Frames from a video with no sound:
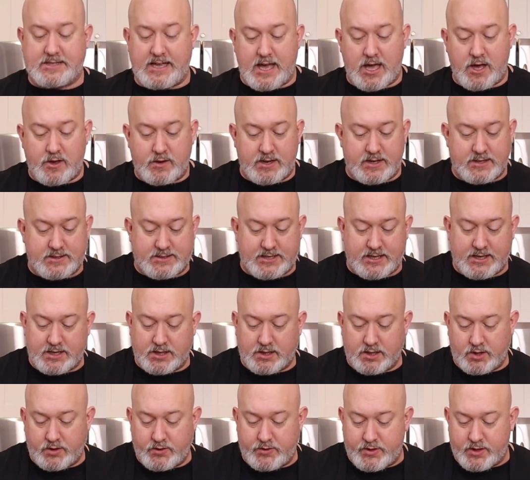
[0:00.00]
down
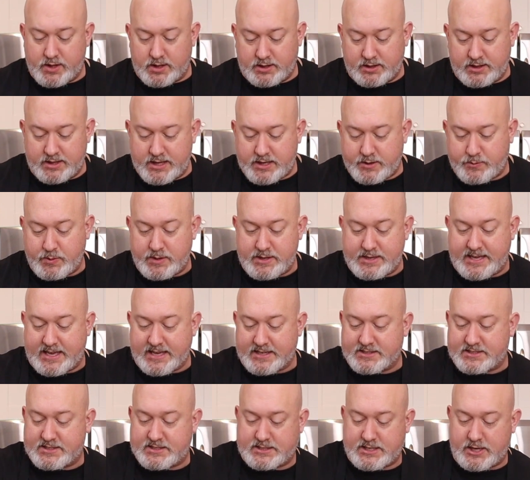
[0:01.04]
until the liquid
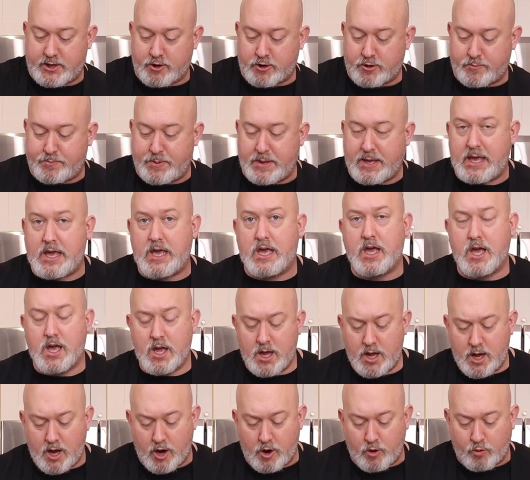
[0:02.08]
gets syrupy
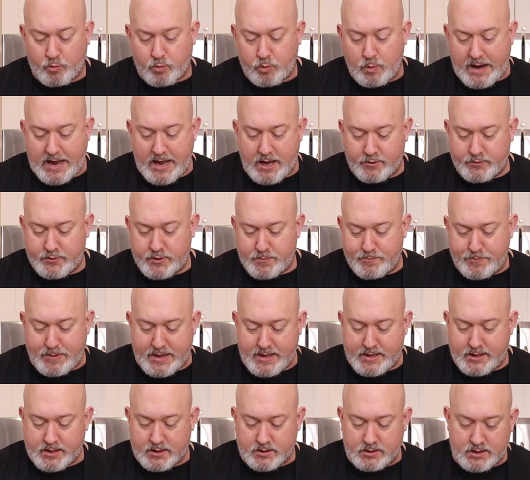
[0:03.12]
around the
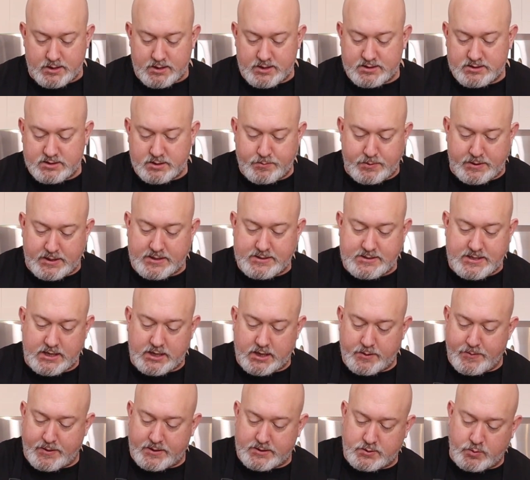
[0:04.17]
bacon. And this will probably take
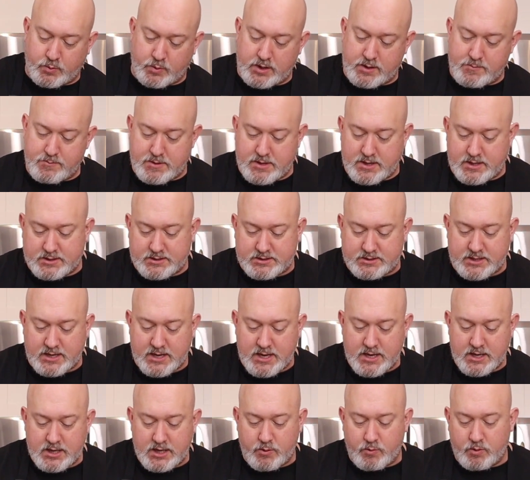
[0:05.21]
about 20 minutes.
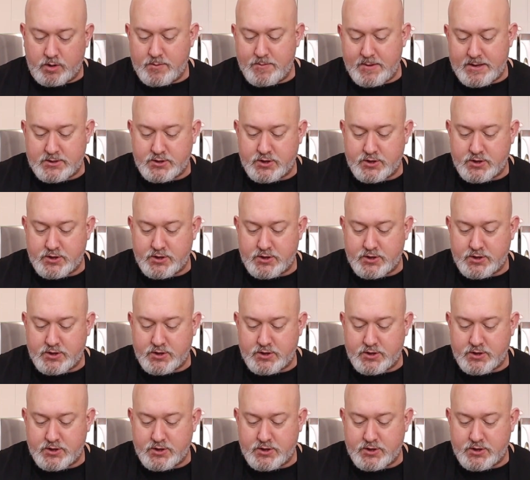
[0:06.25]
You want to make